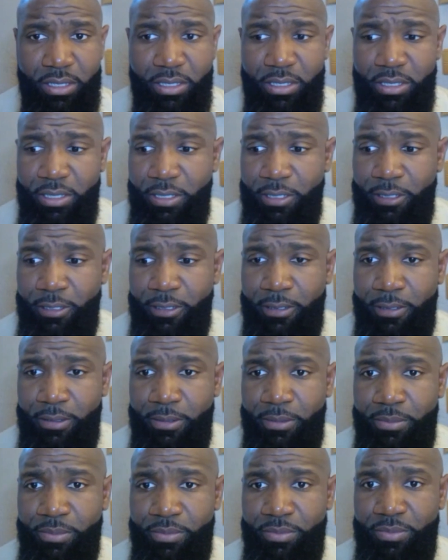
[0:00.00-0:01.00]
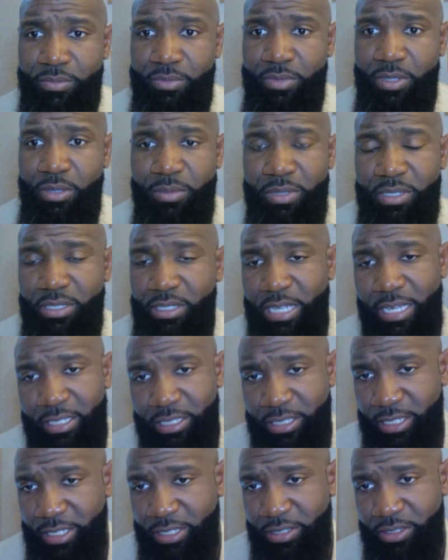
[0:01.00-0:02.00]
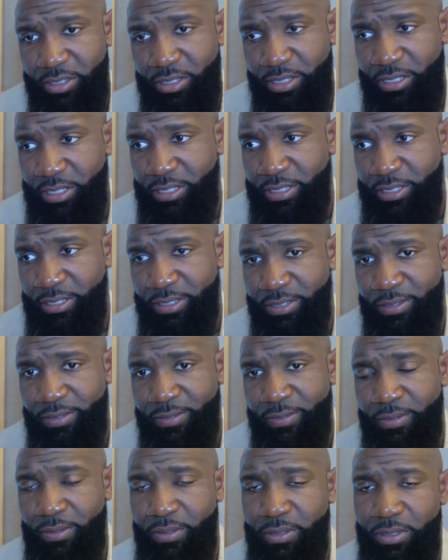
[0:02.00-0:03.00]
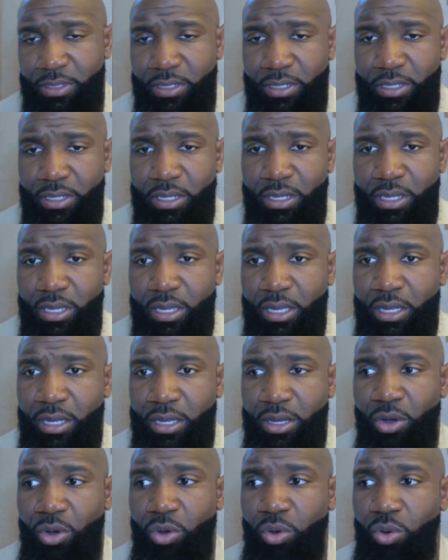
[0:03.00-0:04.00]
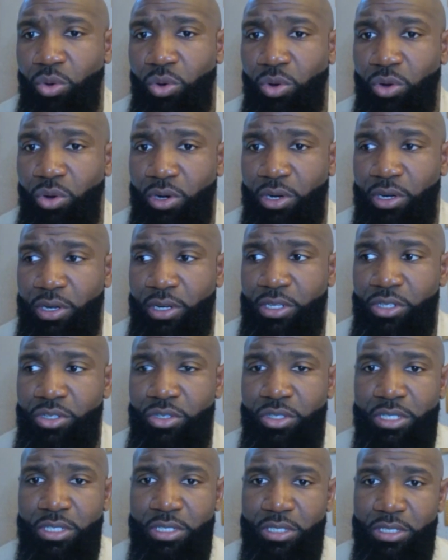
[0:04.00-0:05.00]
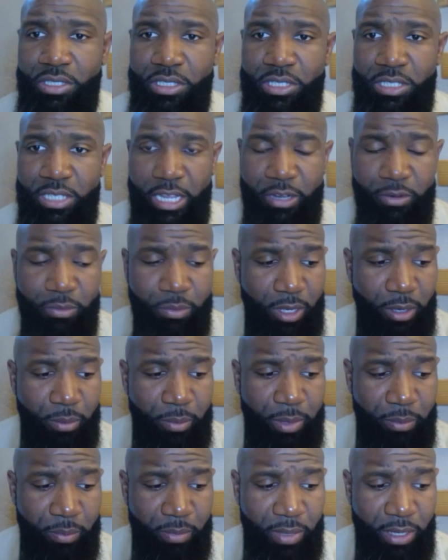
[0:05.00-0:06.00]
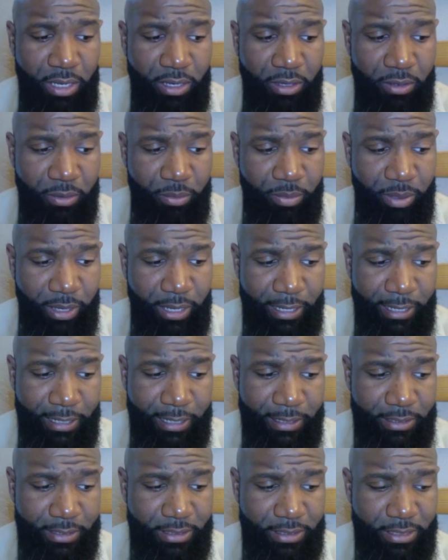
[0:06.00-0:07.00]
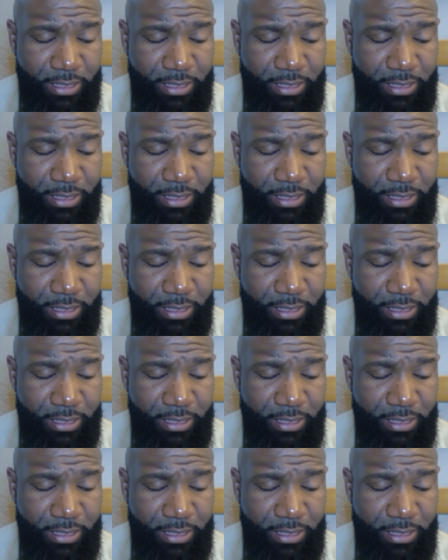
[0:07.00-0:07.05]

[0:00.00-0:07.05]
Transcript: It'd be Dr. Terrence Johnson, or you can connect with me on my Medium page.